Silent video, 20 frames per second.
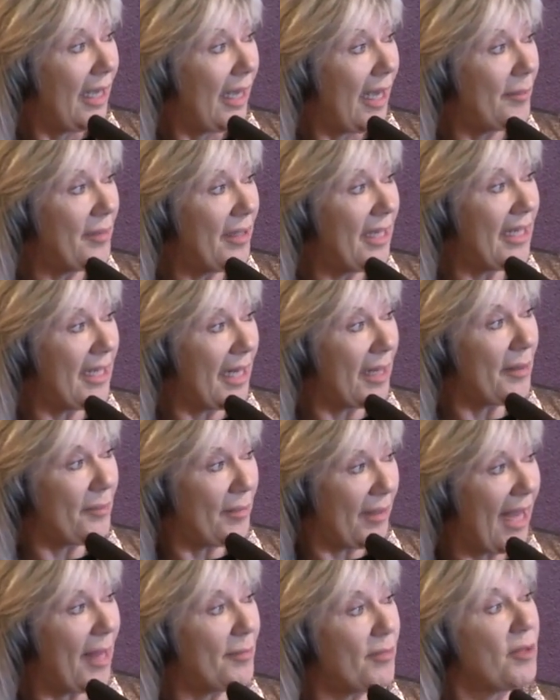I mean, it
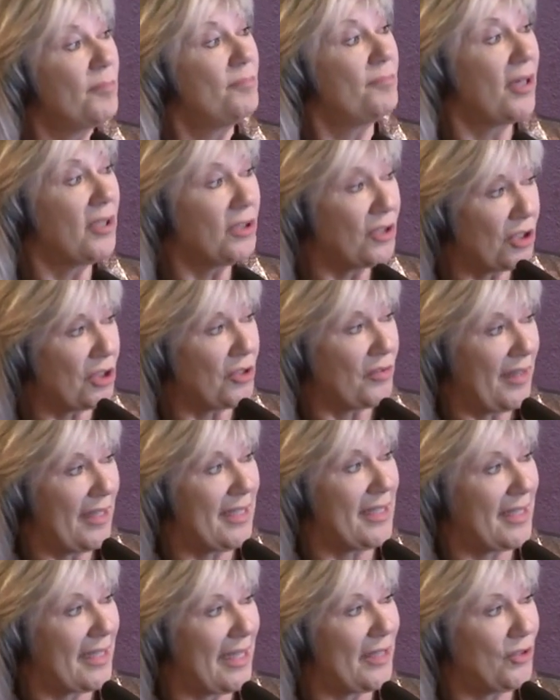became compulsory
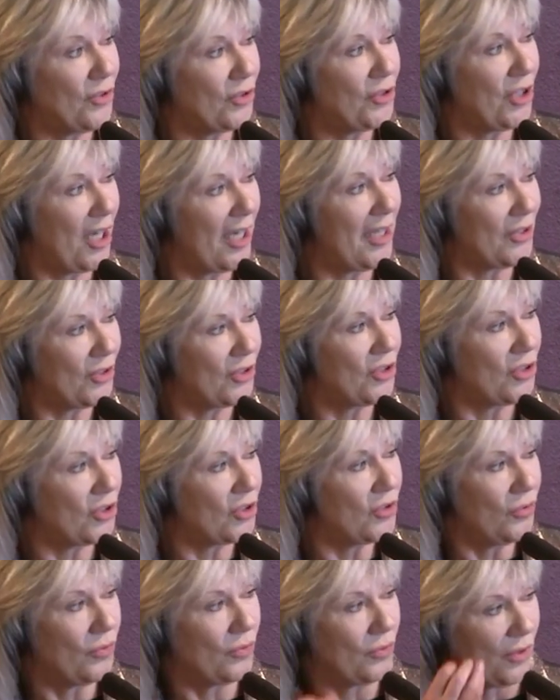to send your child to
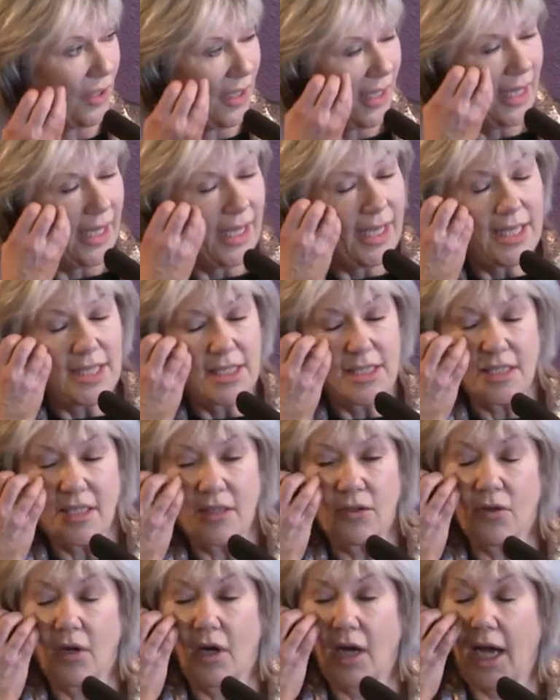school.
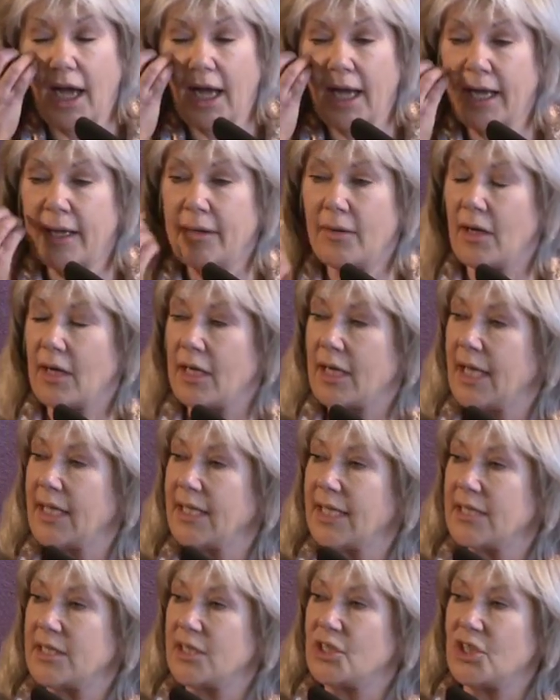So
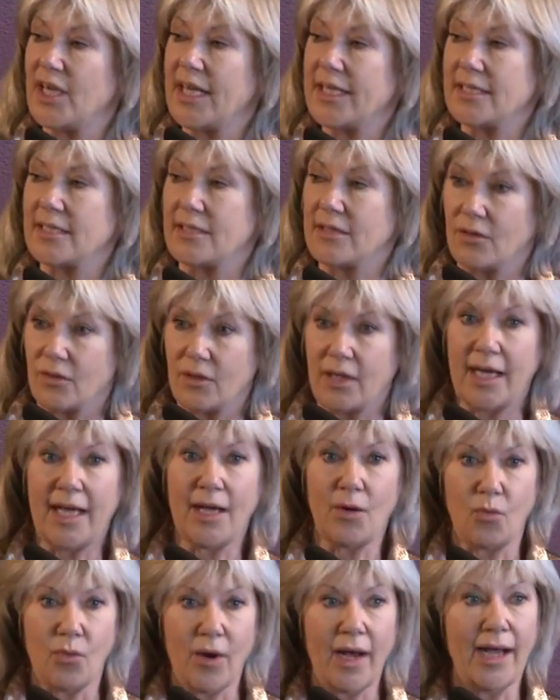can I suggest that
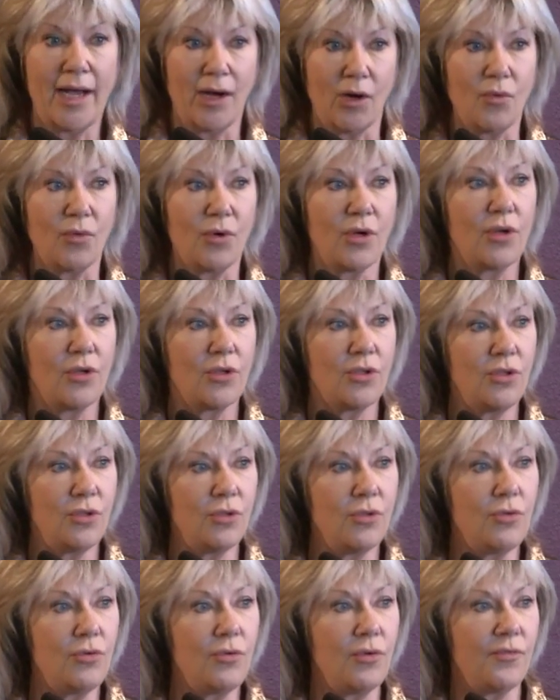at WOW,
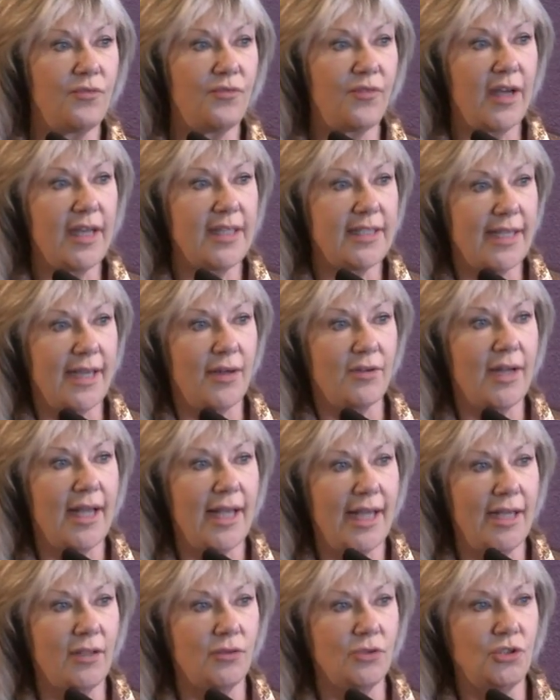you find out
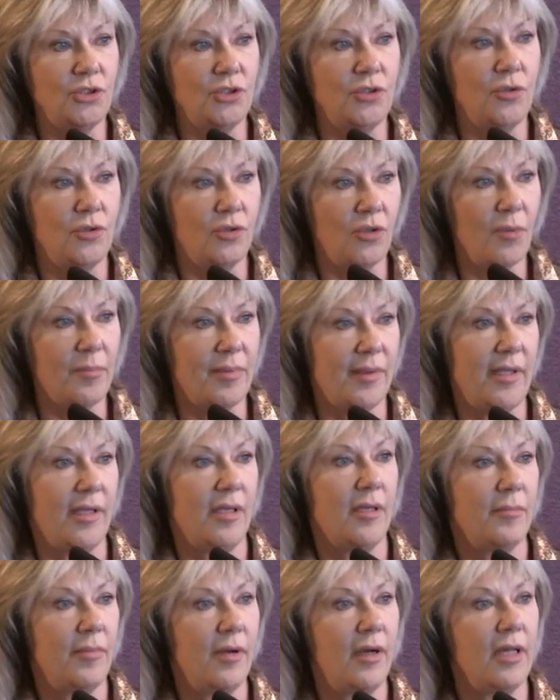how to
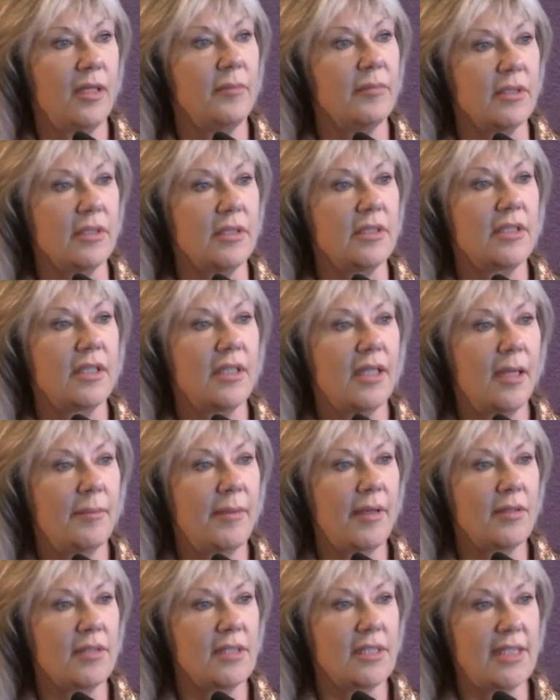lobby Parliament
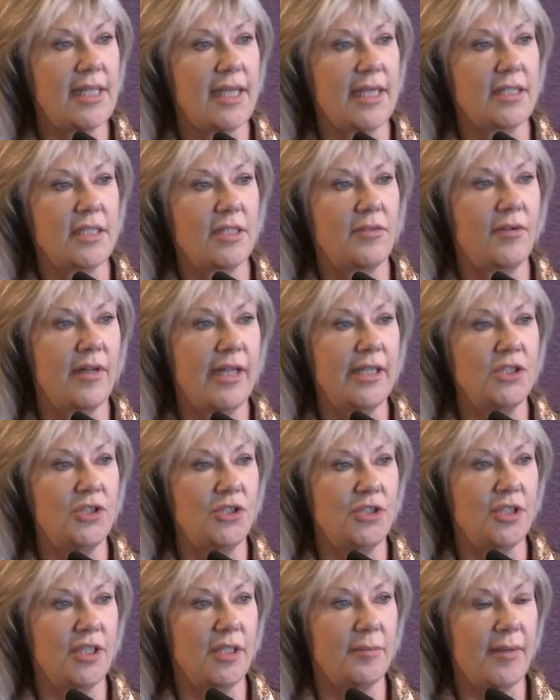about sex and
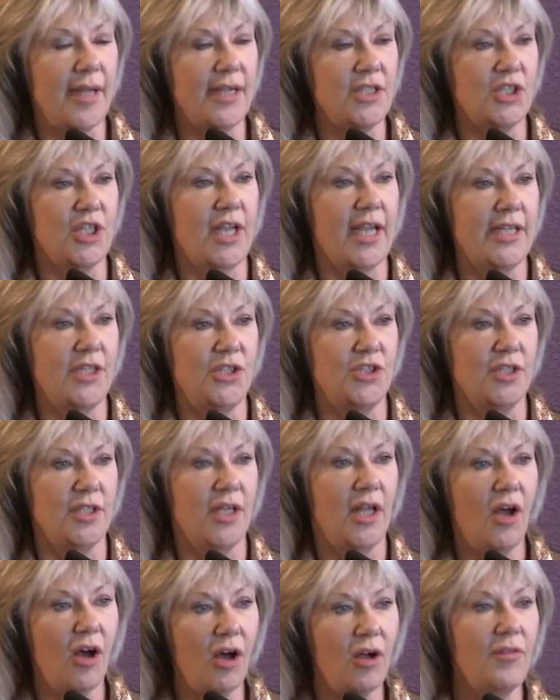relationship
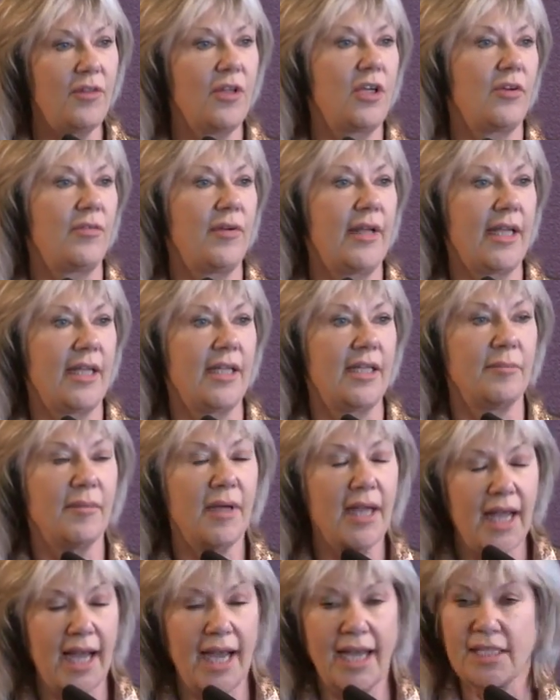education on the curriculum
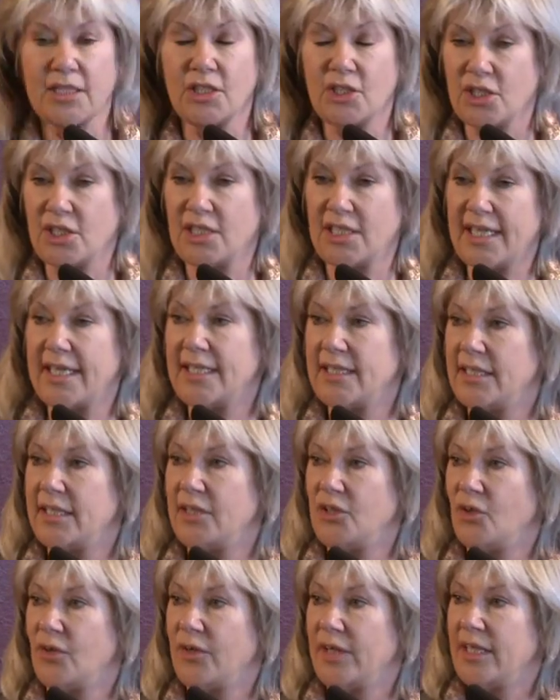and send
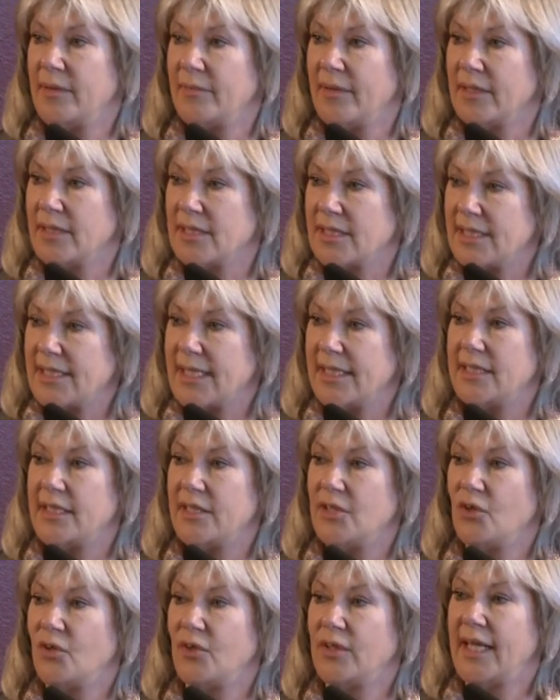in your emails, send
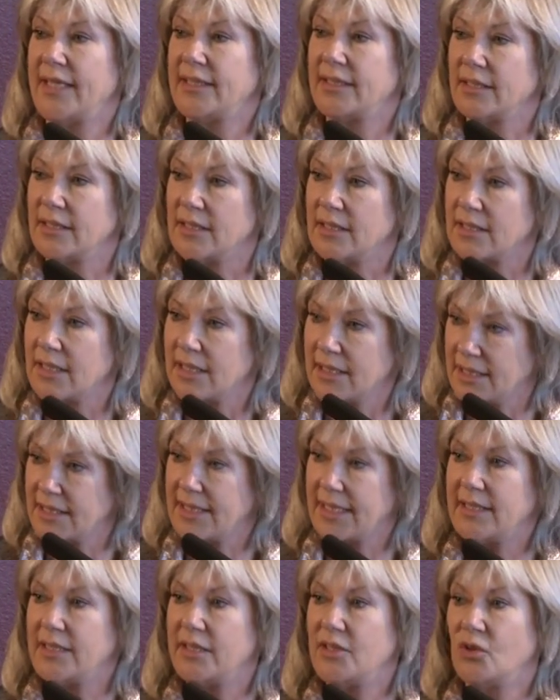in your letters,
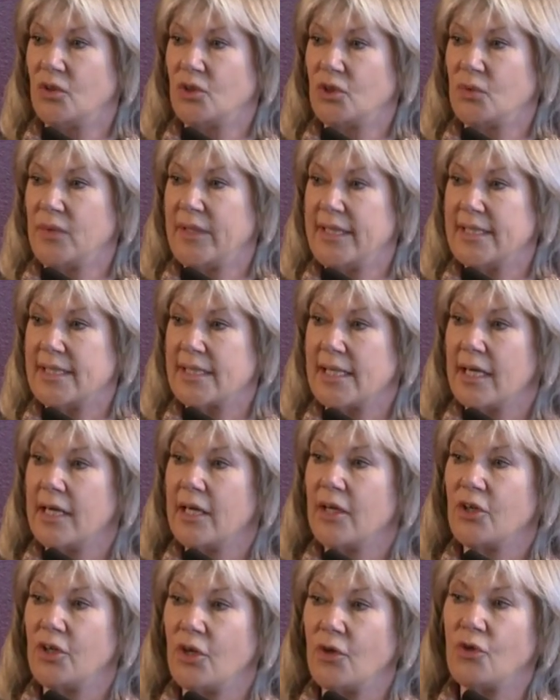send in your tweets.
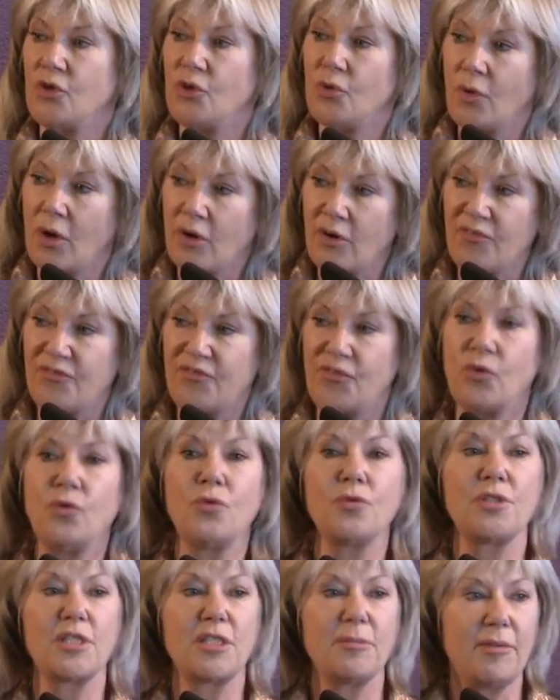You know, you are a
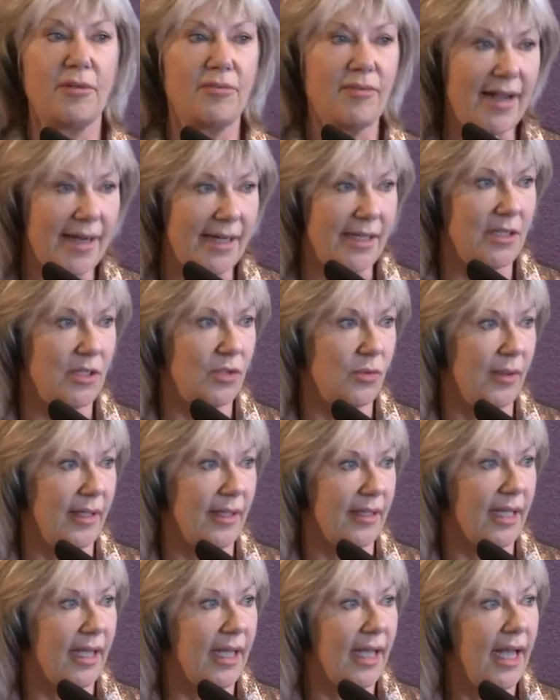force to be reckoned
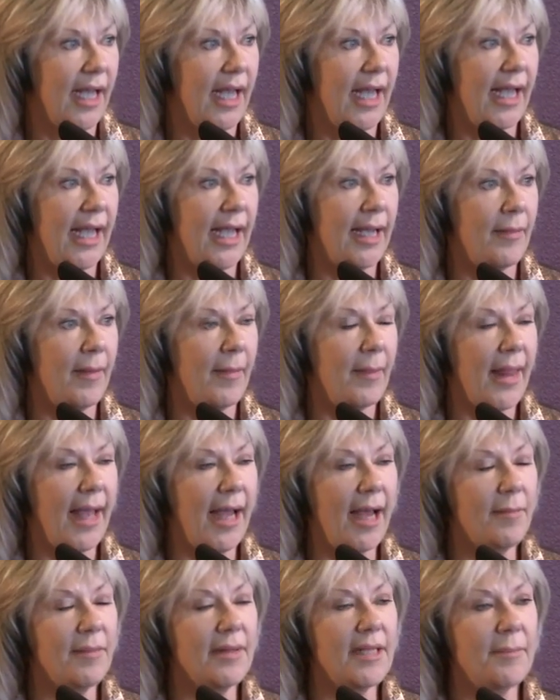with.
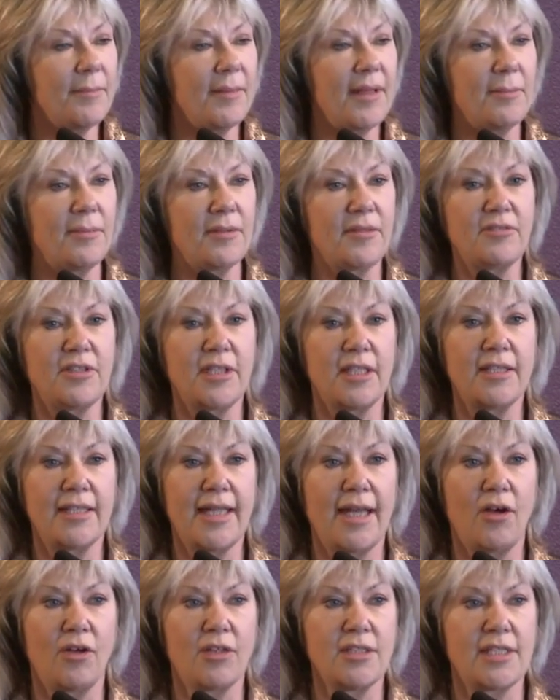How many people have done
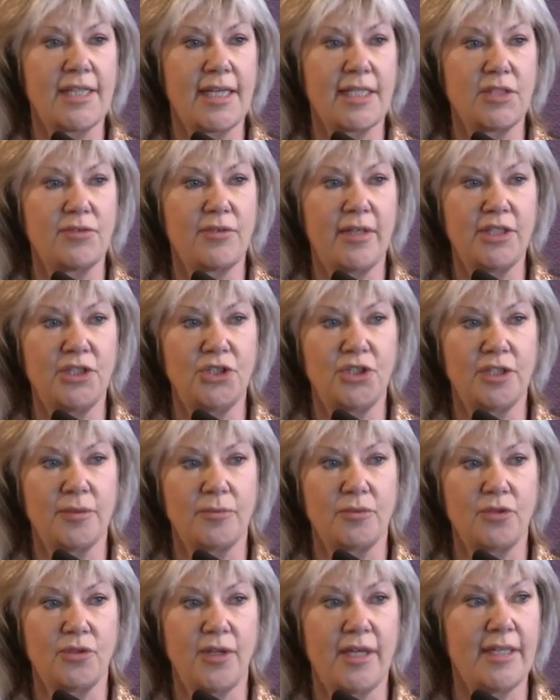that on sex and
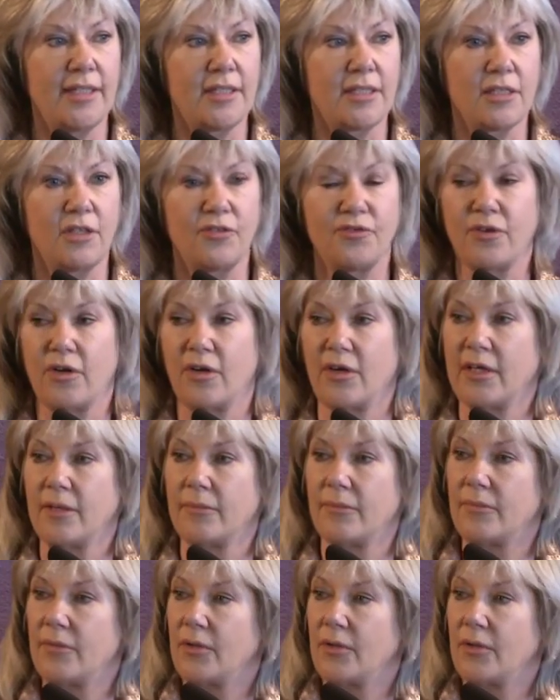relationship training so far?